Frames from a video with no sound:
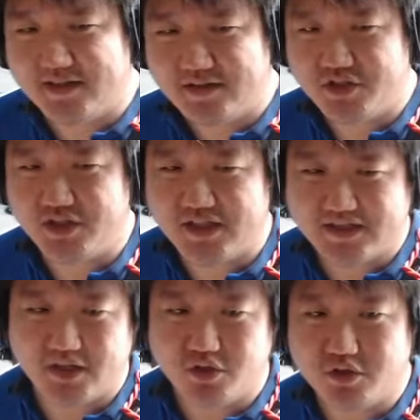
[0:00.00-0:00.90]
She
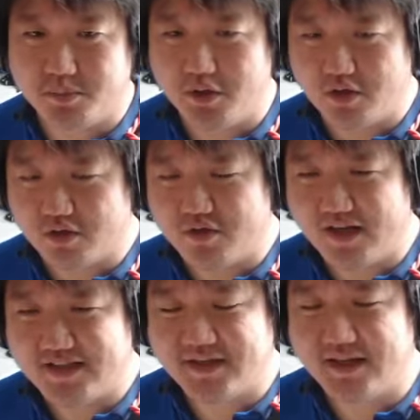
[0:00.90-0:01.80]
does not use
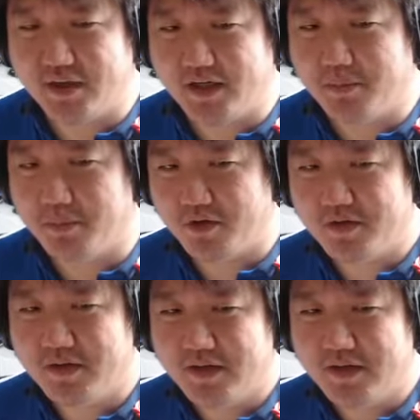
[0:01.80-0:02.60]
Mologoras now anymore.